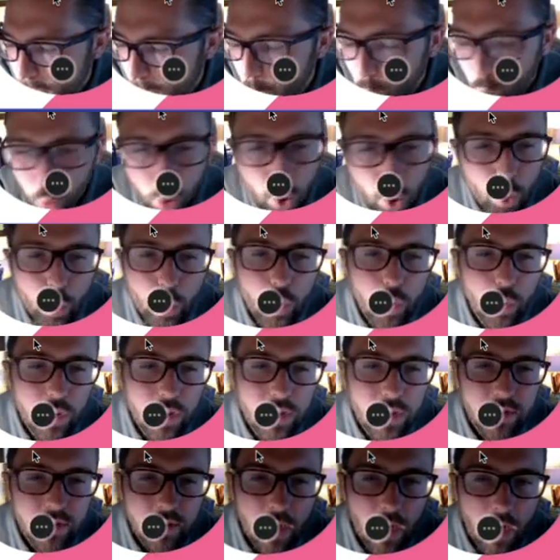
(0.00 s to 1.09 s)
woo-woo
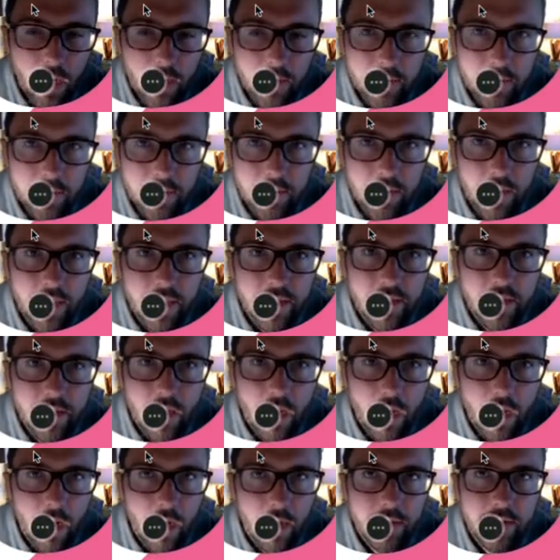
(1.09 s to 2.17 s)
is not
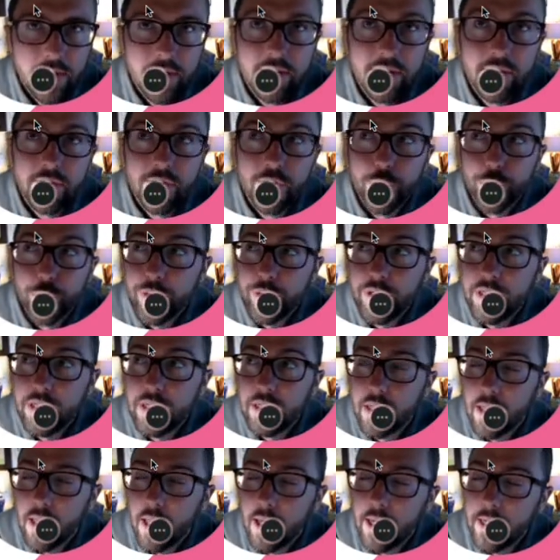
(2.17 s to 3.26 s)
treated
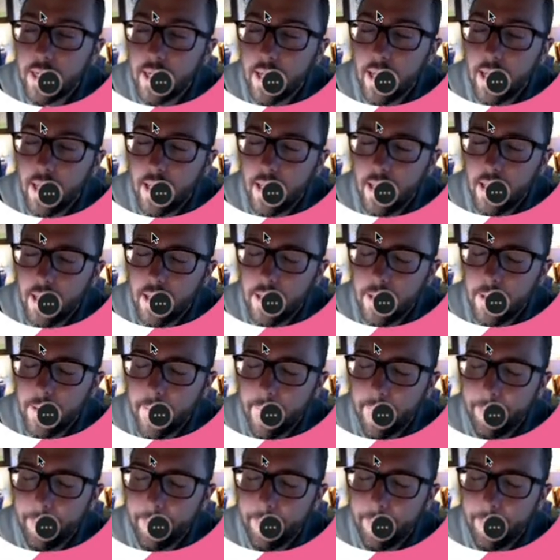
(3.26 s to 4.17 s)
like a